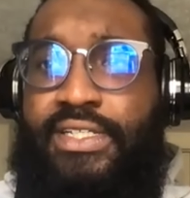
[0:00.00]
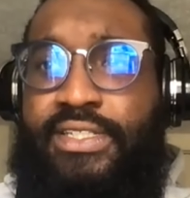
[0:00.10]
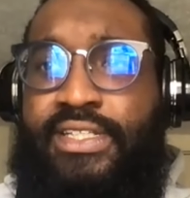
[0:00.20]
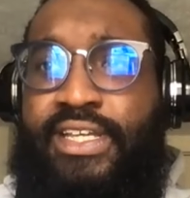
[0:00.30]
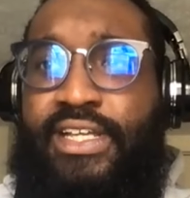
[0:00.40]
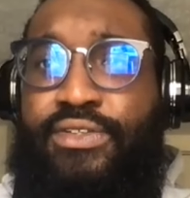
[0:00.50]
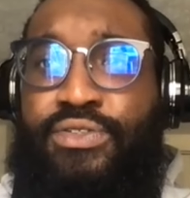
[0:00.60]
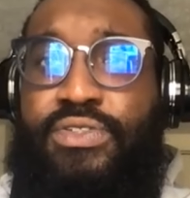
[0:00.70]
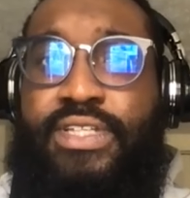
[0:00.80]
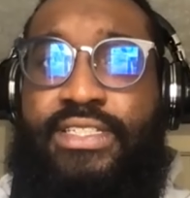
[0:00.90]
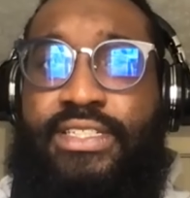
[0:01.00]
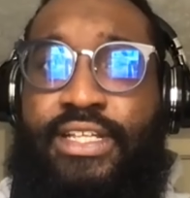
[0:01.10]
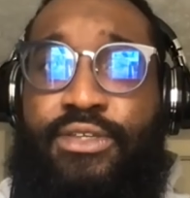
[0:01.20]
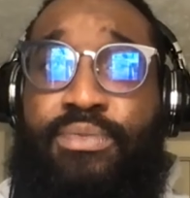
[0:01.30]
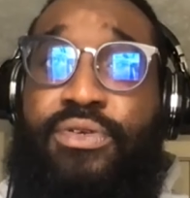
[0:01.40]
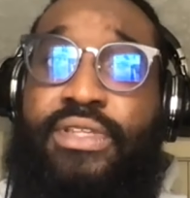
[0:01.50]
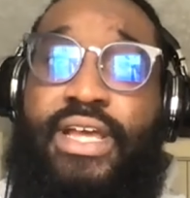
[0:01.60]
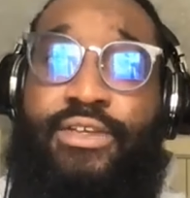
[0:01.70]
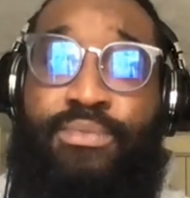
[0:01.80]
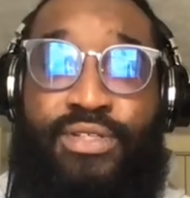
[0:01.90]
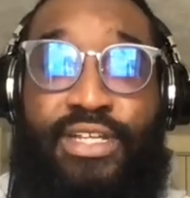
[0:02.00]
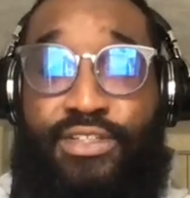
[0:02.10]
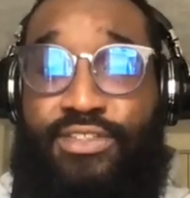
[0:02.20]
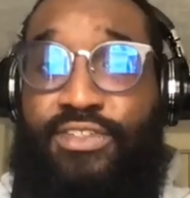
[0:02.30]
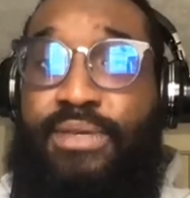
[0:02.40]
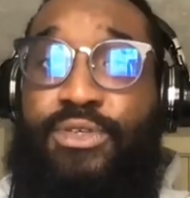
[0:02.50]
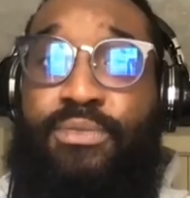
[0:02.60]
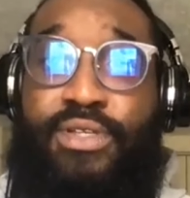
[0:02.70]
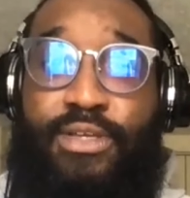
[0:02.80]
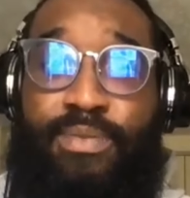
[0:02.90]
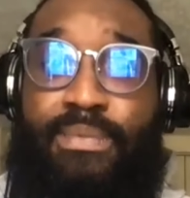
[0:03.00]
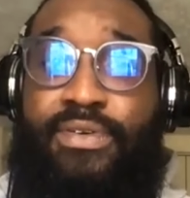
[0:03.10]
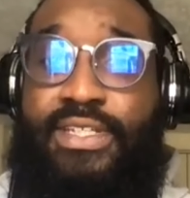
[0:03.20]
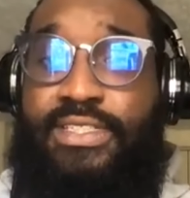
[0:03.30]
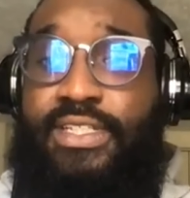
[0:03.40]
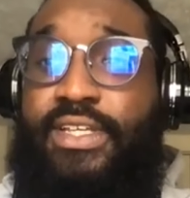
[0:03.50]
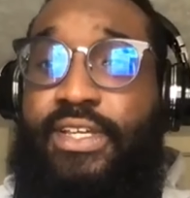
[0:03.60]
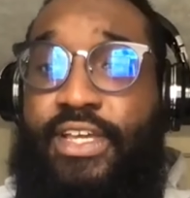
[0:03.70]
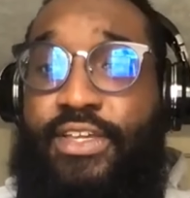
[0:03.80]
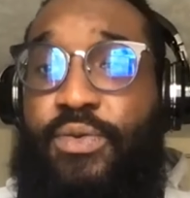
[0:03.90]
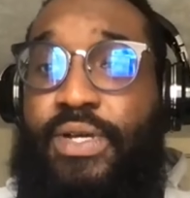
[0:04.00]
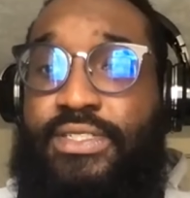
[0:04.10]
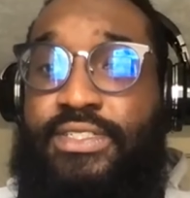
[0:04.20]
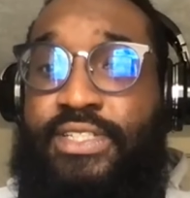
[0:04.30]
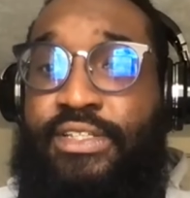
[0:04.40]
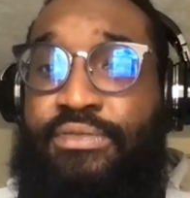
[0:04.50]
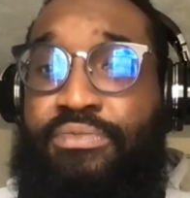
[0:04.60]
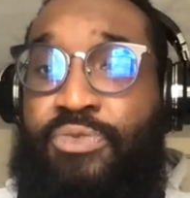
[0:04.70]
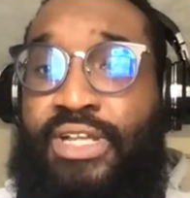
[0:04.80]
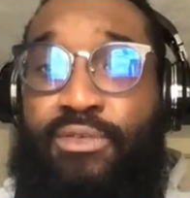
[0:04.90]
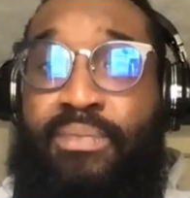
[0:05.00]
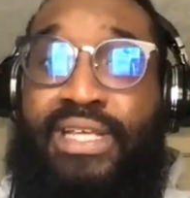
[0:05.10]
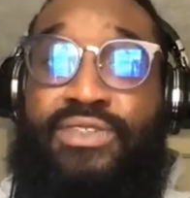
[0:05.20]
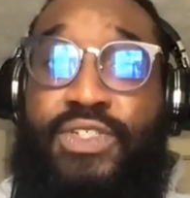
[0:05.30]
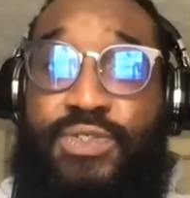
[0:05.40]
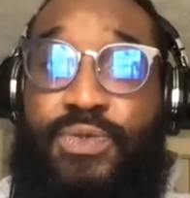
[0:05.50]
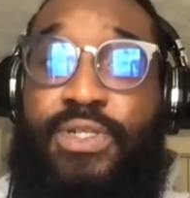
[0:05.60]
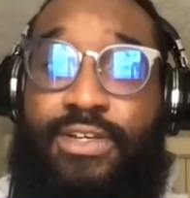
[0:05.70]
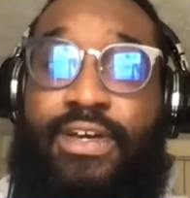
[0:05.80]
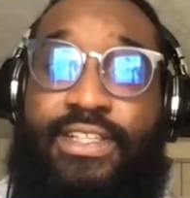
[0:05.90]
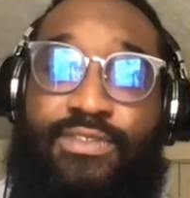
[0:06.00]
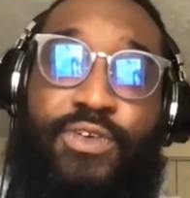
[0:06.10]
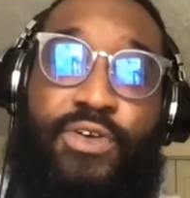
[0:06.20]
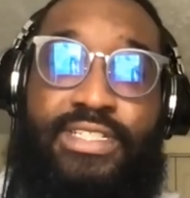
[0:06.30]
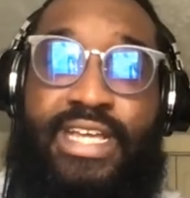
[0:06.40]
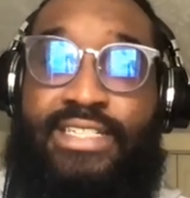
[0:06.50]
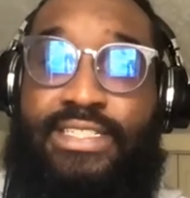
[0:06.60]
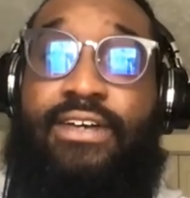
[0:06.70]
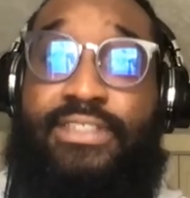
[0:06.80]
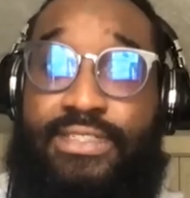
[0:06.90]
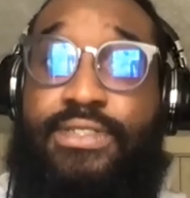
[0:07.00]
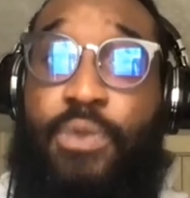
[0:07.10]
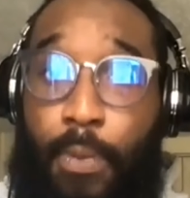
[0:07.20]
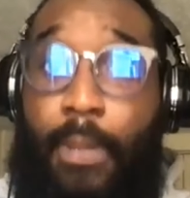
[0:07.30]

any other user testing that you built out. You build out your slip, you build out your population and your questions and whatever metrics you want to collect as far as task analysis.